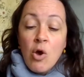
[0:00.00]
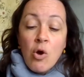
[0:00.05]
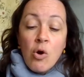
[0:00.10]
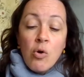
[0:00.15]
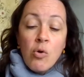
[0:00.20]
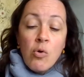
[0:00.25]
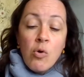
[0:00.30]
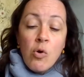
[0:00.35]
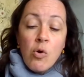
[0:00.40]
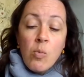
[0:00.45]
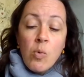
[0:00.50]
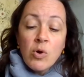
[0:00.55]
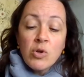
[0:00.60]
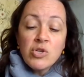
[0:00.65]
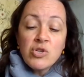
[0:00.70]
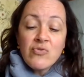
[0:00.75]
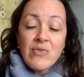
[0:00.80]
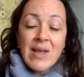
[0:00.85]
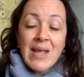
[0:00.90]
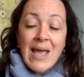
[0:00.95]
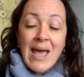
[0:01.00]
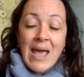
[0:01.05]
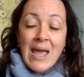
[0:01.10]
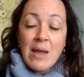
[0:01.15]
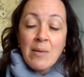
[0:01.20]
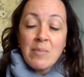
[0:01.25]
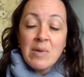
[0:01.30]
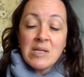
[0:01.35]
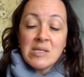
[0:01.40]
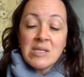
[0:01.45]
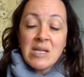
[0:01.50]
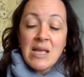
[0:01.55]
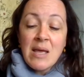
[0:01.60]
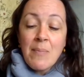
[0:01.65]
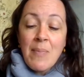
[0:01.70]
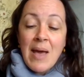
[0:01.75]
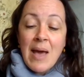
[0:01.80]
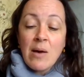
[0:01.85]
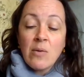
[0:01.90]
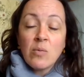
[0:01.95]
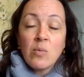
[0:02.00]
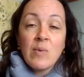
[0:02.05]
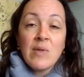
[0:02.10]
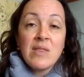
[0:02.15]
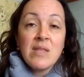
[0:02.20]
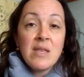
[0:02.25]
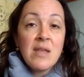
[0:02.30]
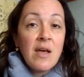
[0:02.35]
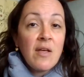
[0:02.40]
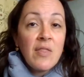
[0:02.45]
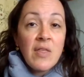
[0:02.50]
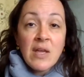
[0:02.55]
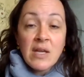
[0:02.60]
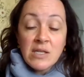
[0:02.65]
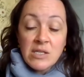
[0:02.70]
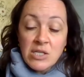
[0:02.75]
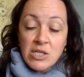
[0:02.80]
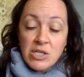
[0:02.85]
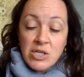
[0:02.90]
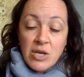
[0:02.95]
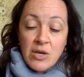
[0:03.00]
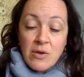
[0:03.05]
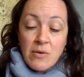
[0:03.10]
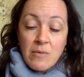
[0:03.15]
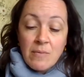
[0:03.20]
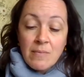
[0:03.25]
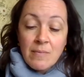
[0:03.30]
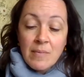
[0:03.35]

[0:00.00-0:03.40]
all wandering aimlessly about with nothing to do.